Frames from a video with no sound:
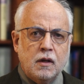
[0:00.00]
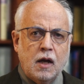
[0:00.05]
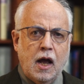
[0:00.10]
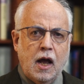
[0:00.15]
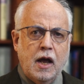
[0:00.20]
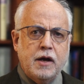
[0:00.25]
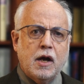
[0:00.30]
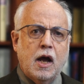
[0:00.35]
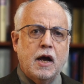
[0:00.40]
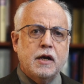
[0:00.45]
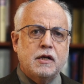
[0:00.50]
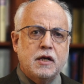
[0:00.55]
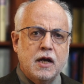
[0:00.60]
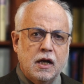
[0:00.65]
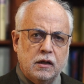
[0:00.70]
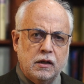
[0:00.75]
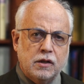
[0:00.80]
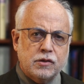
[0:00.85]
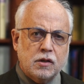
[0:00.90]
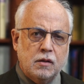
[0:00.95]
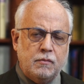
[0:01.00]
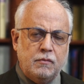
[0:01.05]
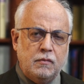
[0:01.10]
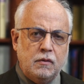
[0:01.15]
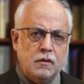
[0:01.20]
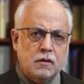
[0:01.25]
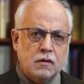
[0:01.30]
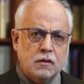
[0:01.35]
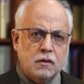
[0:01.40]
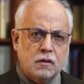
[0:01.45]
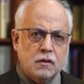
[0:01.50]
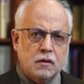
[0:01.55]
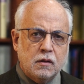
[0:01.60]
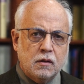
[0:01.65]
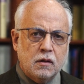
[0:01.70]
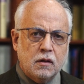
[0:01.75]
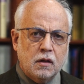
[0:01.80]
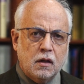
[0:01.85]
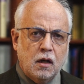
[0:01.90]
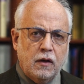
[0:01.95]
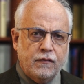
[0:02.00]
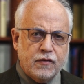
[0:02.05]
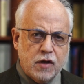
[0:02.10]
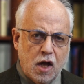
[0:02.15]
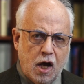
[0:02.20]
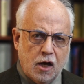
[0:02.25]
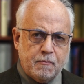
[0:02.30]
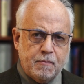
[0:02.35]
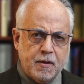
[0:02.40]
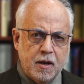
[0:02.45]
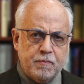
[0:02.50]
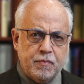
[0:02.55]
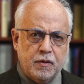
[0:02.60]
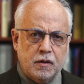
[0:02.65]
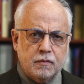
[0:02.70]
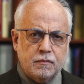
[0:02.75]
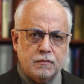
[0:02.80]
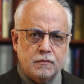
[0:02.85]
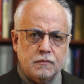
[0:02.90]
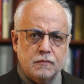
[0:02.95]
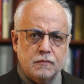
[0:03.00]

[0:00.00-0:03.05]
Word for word: and idealism of young people.